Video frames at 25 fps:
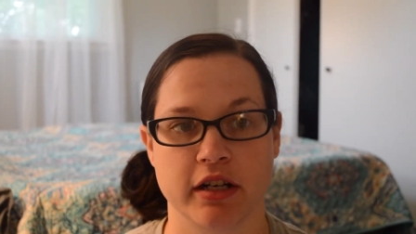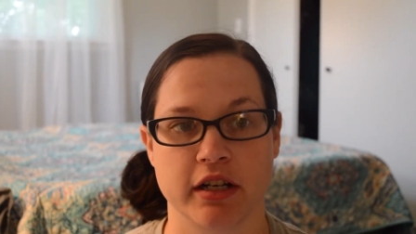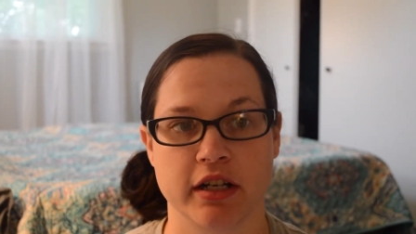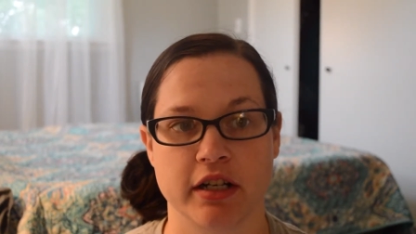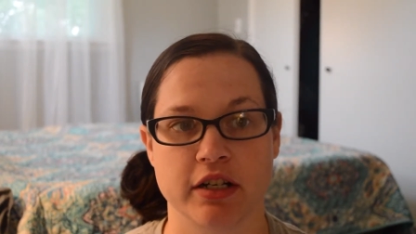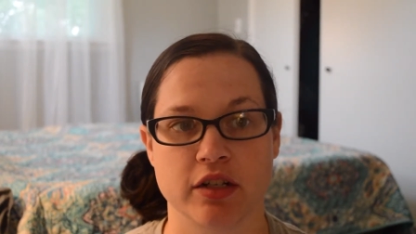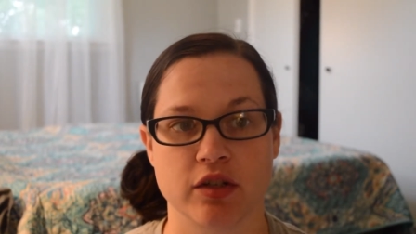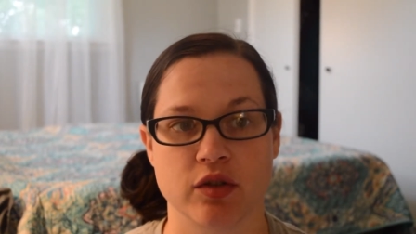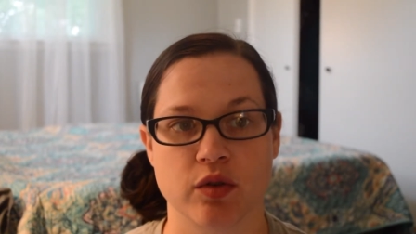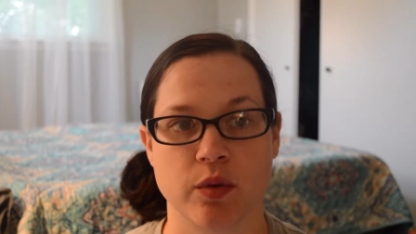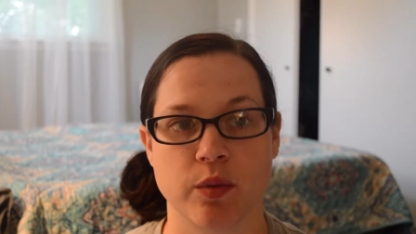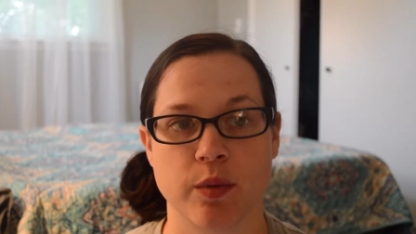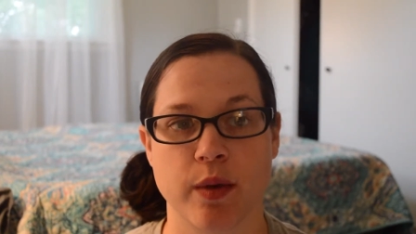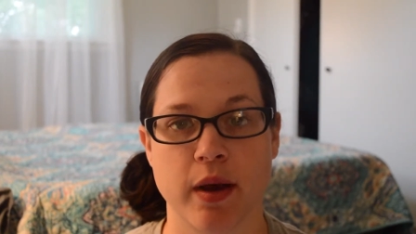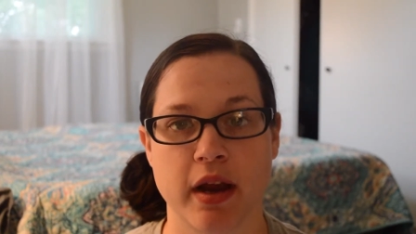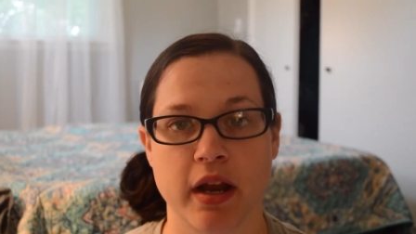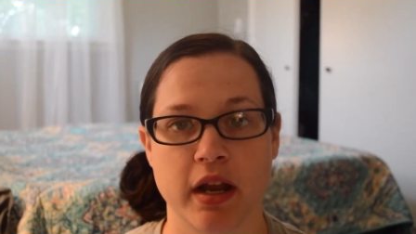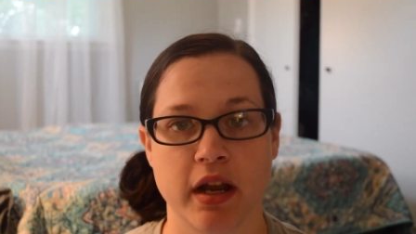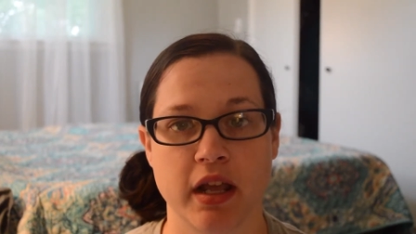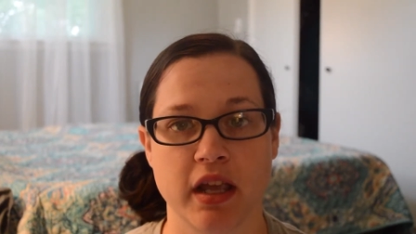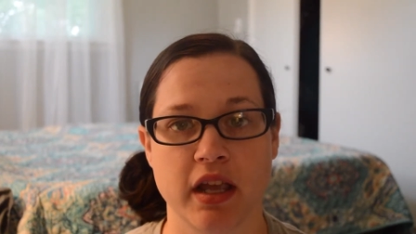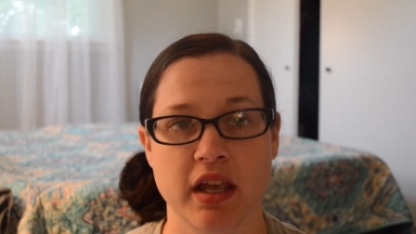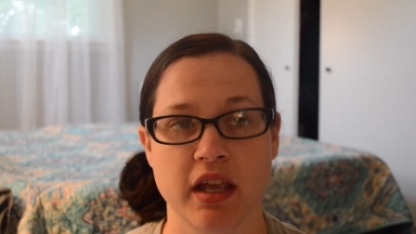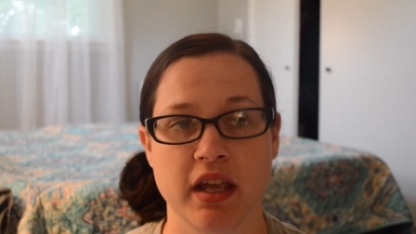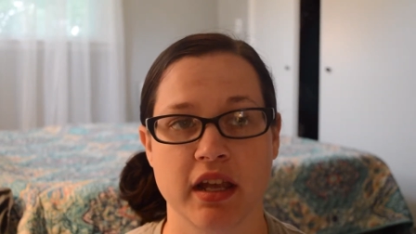It is
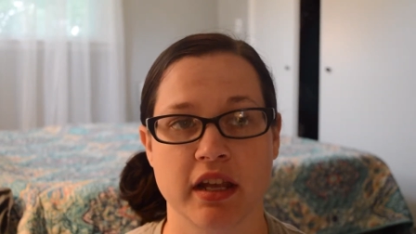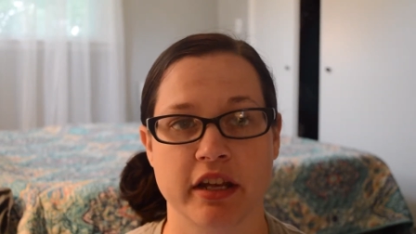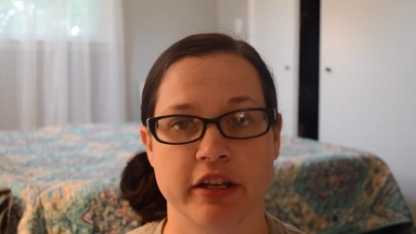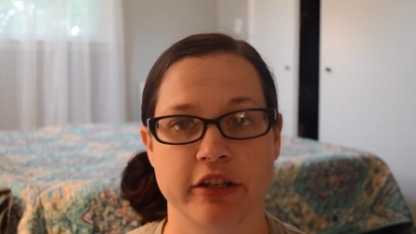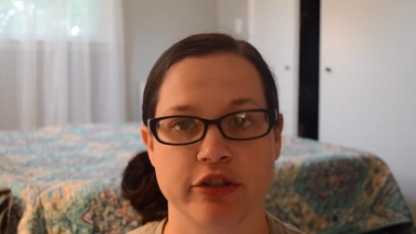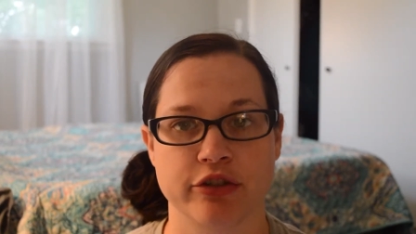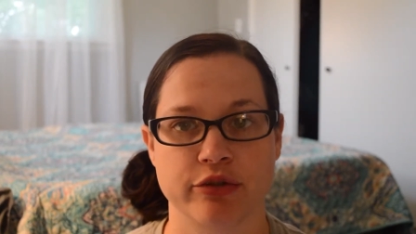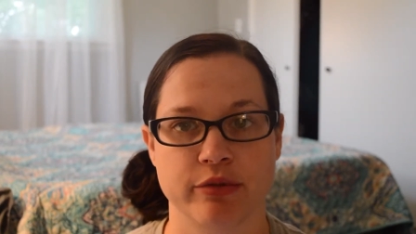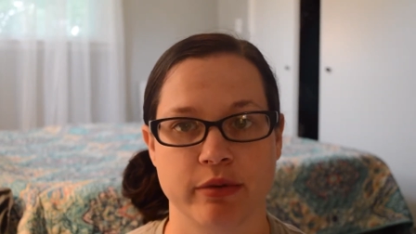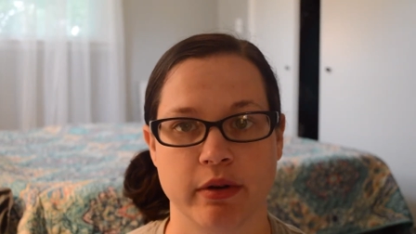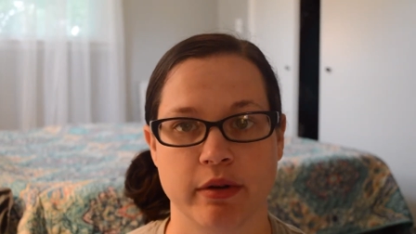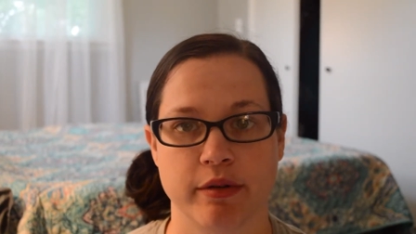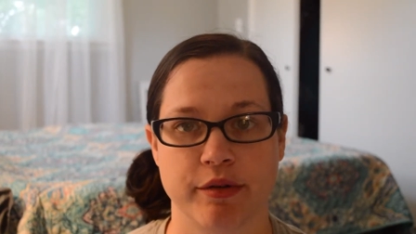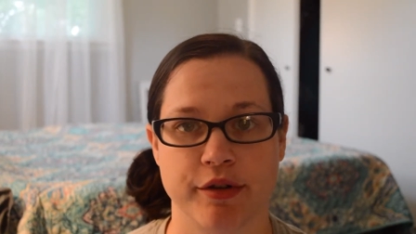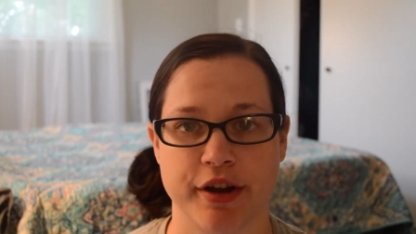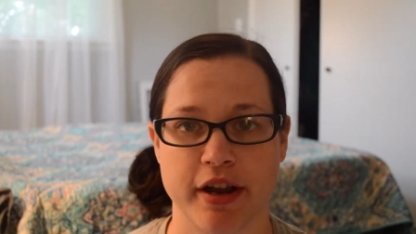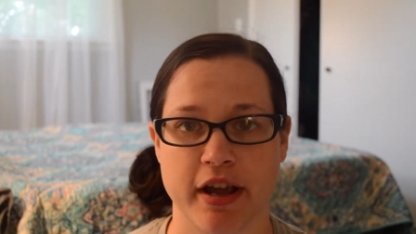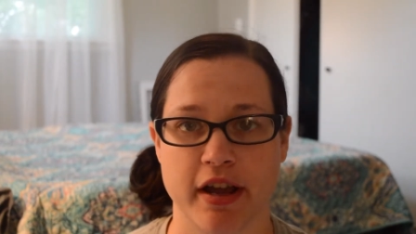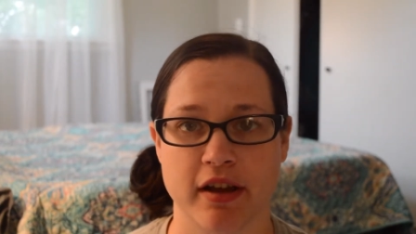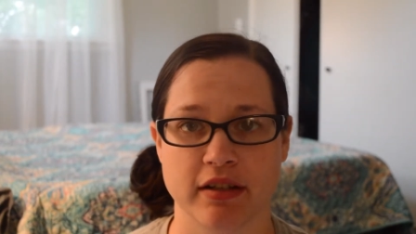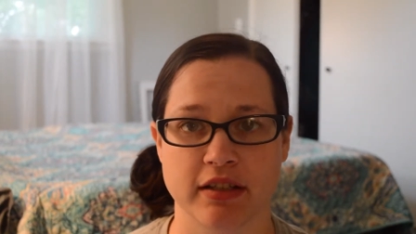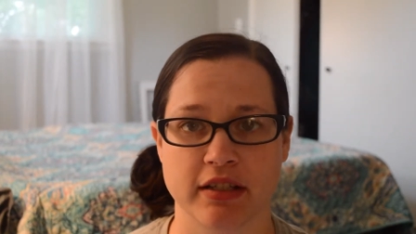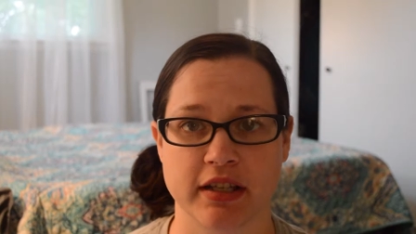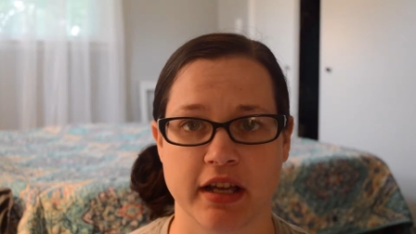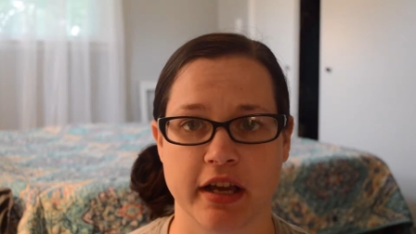rainy and dreary
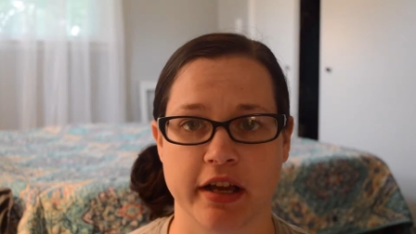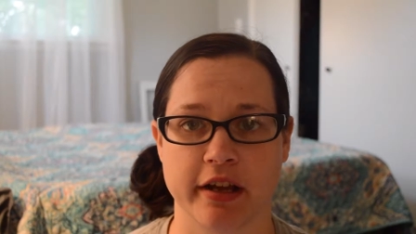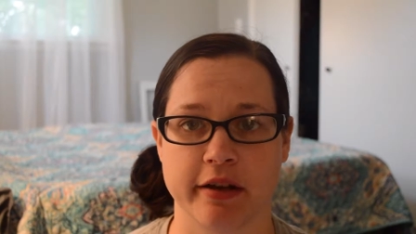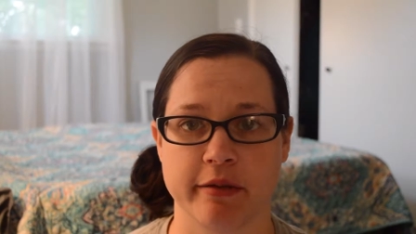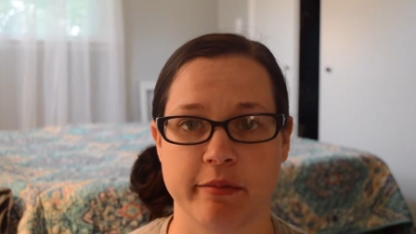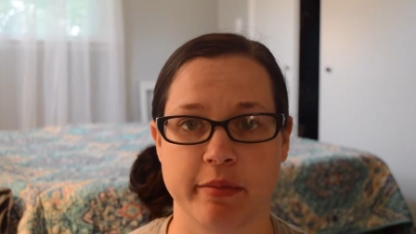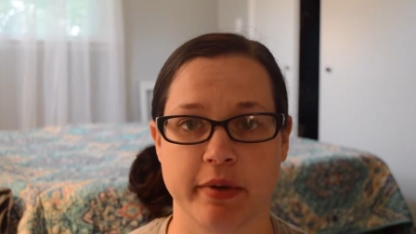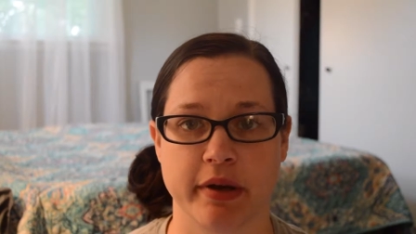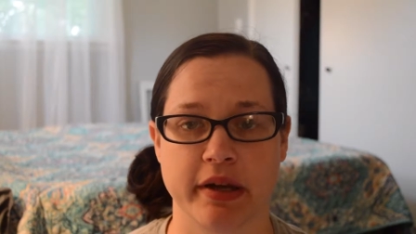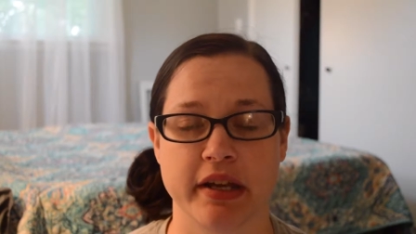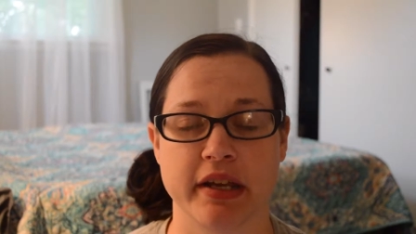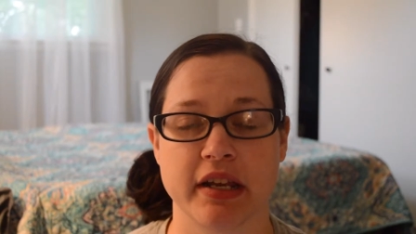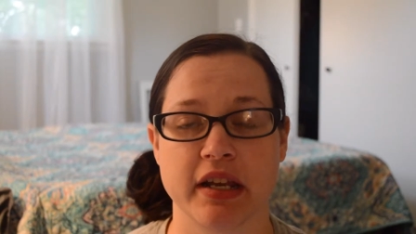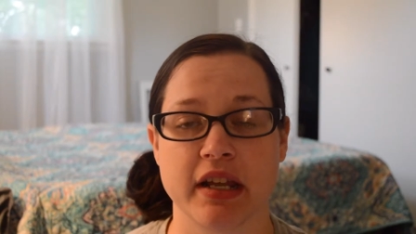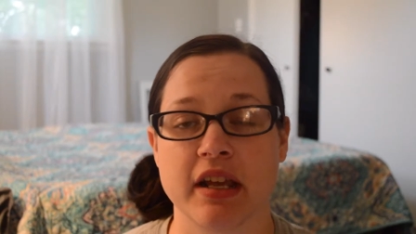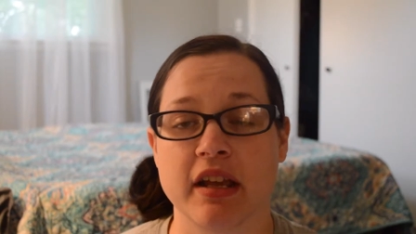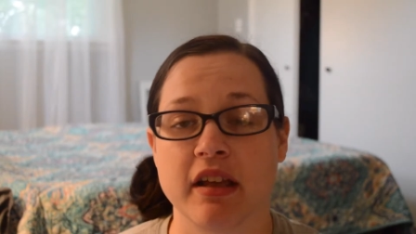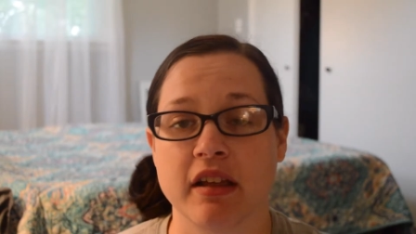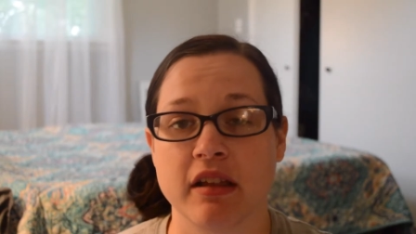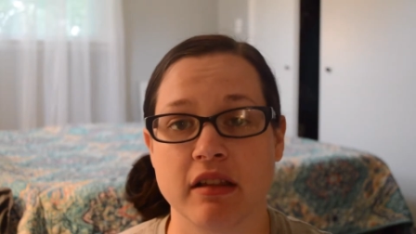outside, but